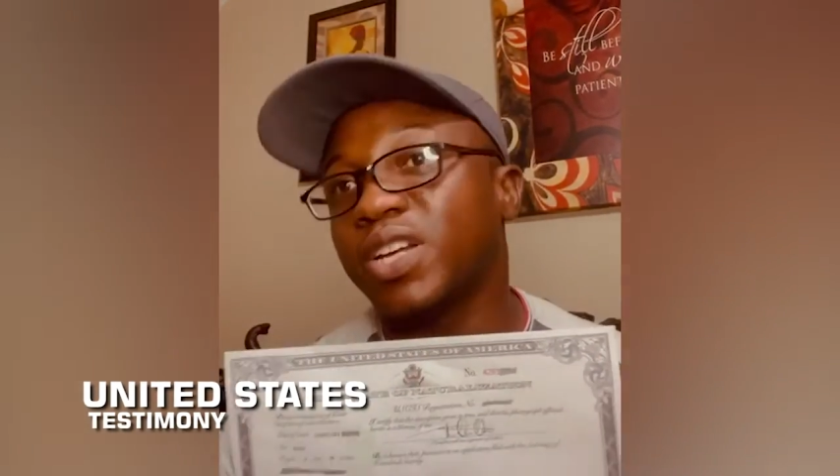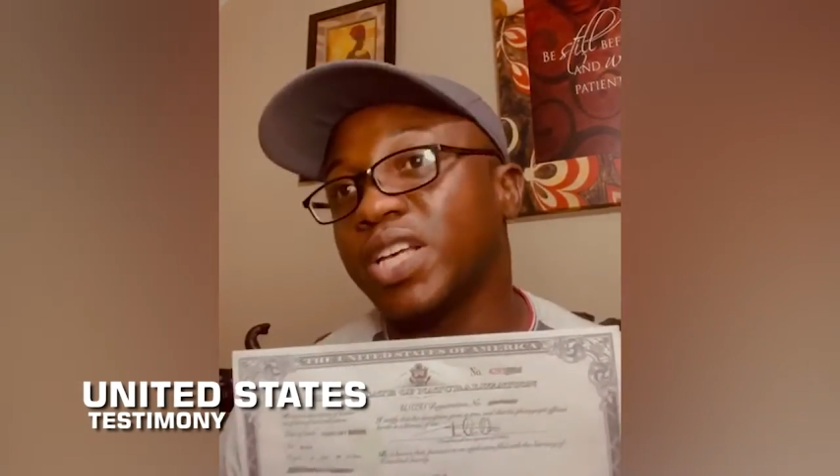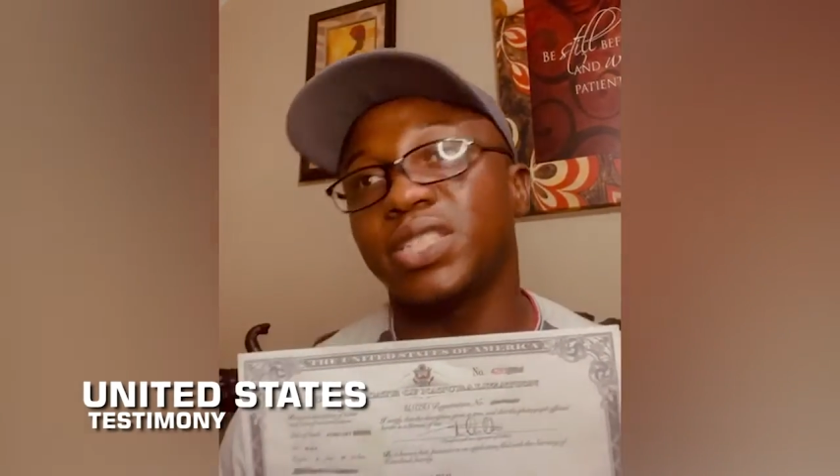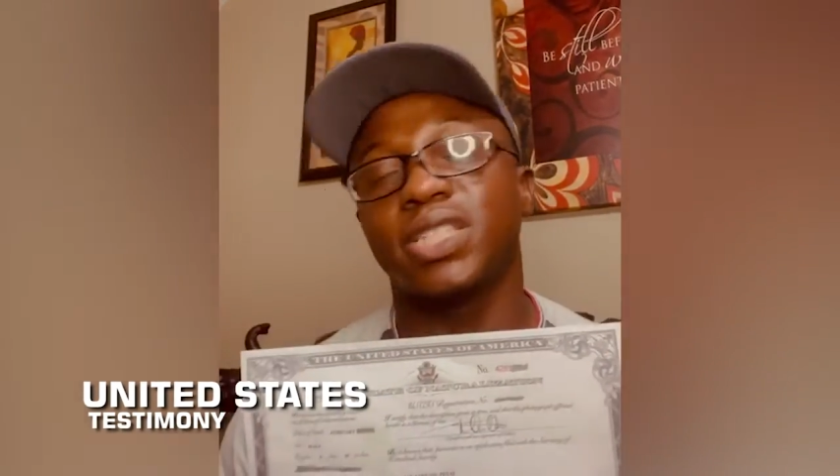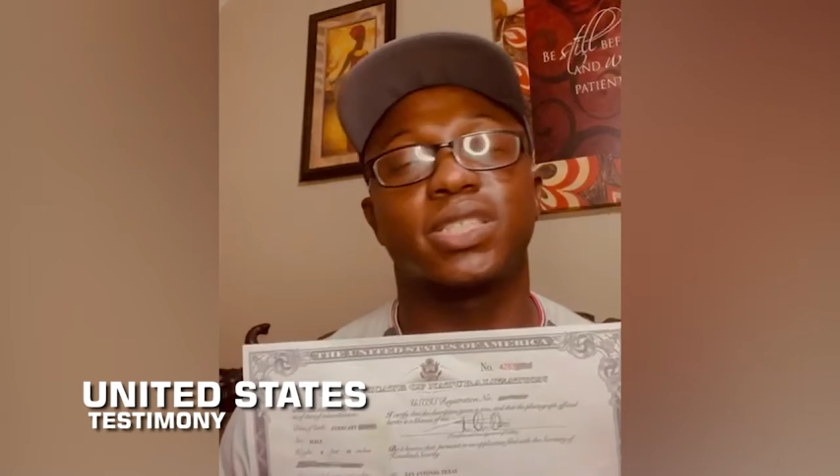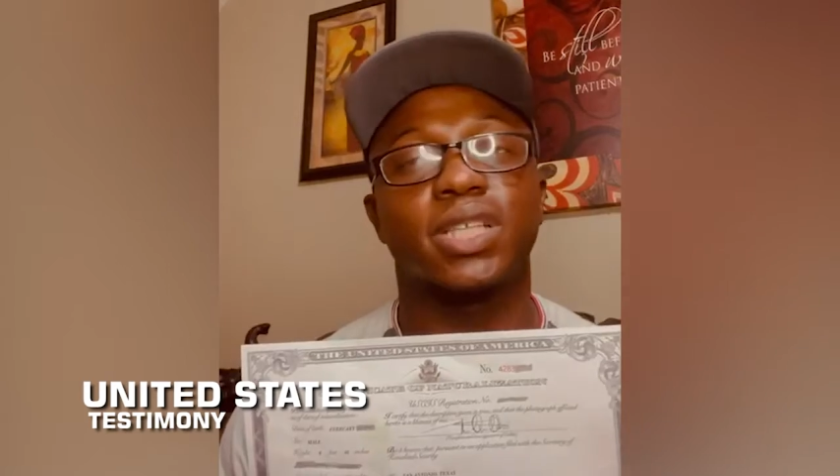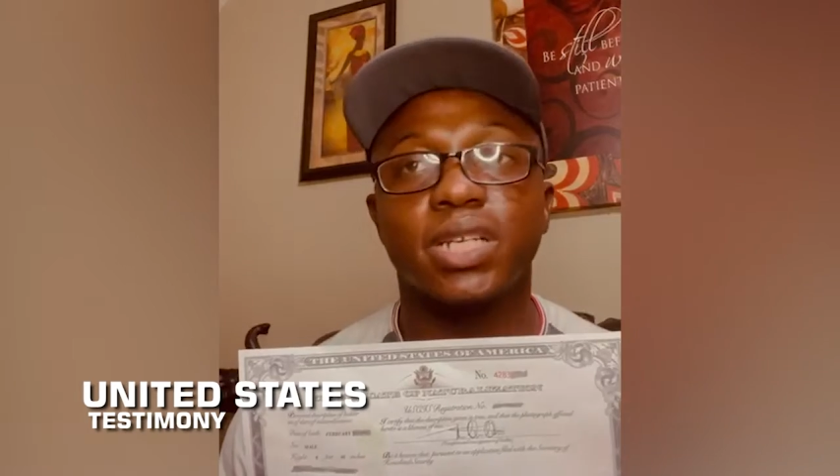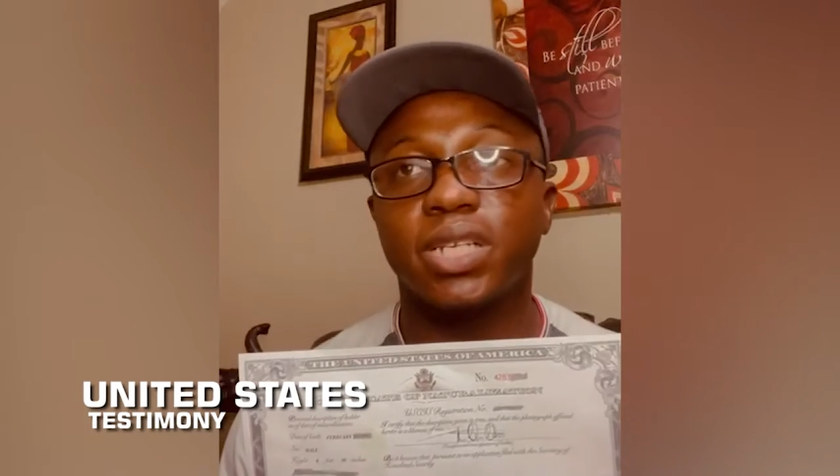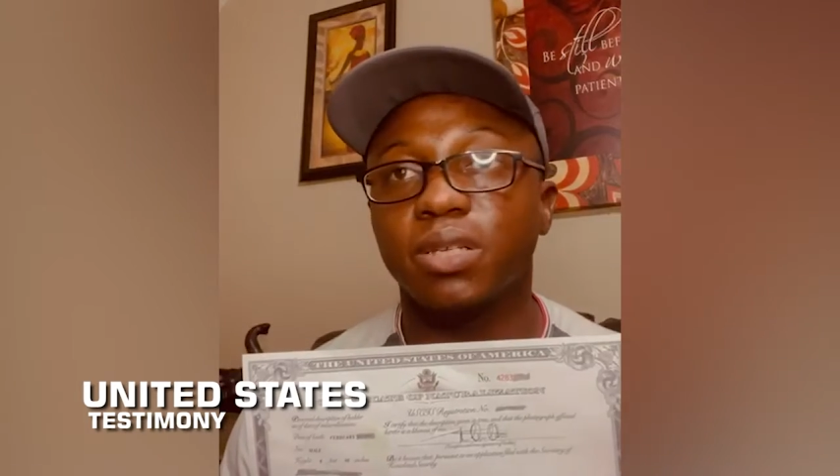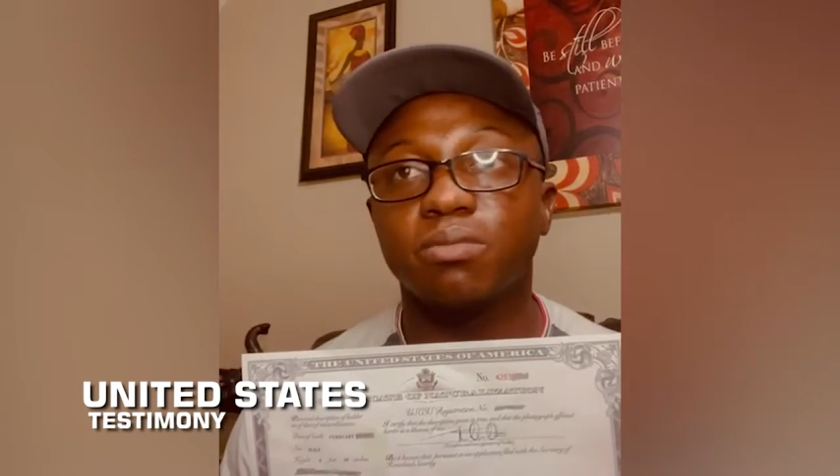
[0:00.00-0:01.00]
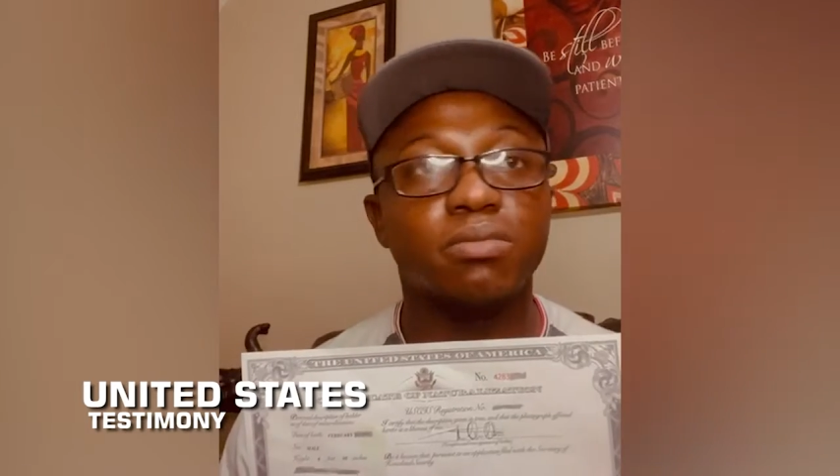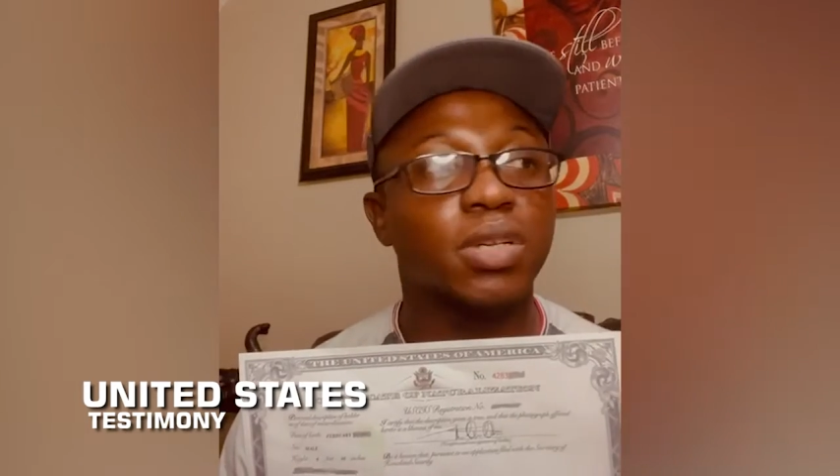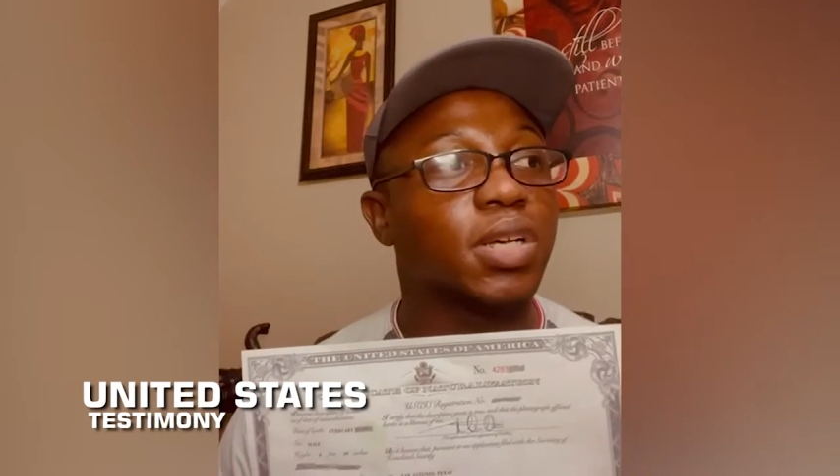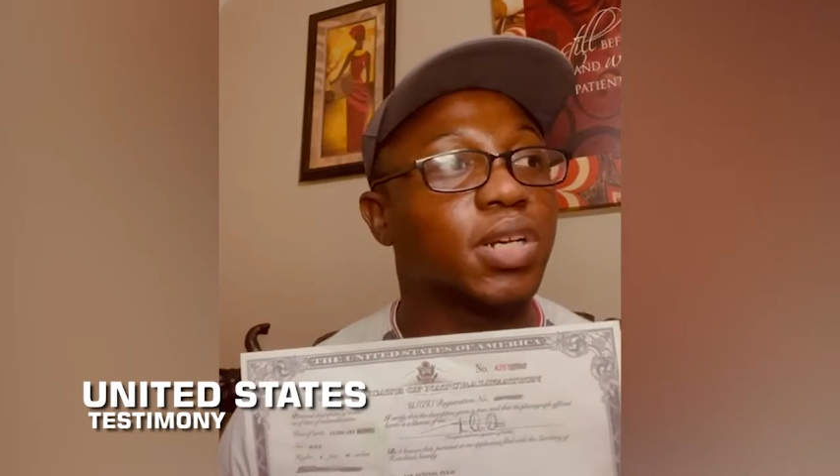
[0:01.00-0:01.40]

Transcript: oh, let's extend him